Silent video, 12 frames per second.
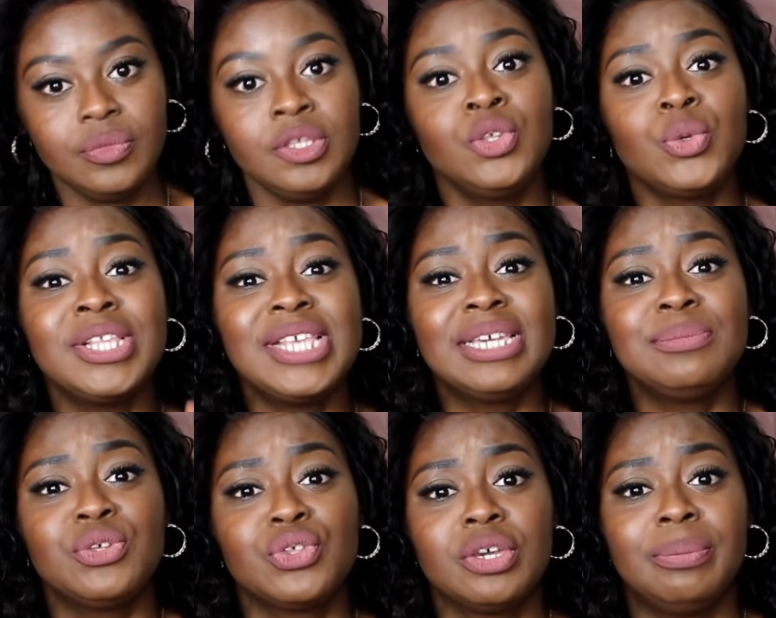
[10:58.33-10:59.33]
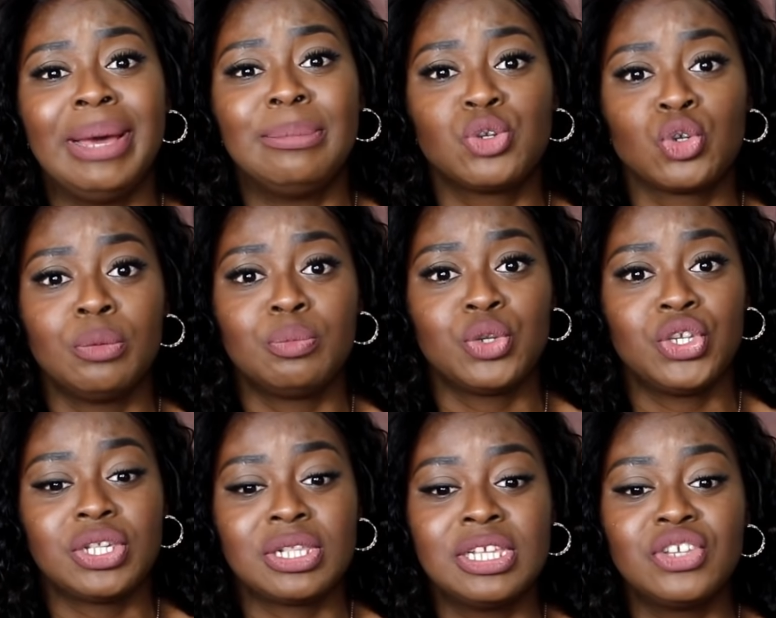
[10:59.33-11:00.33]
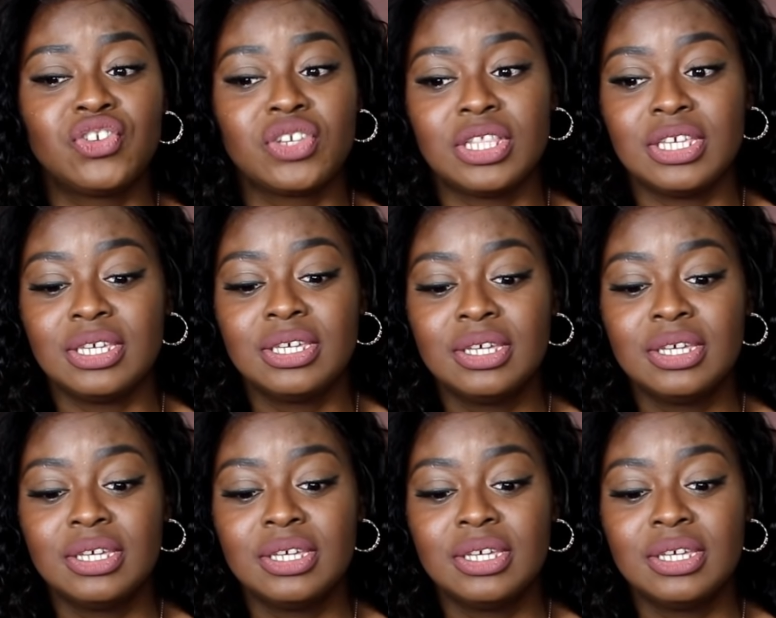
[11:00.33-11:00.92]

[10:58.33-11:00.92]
So I take him to the kebab shop, which is literally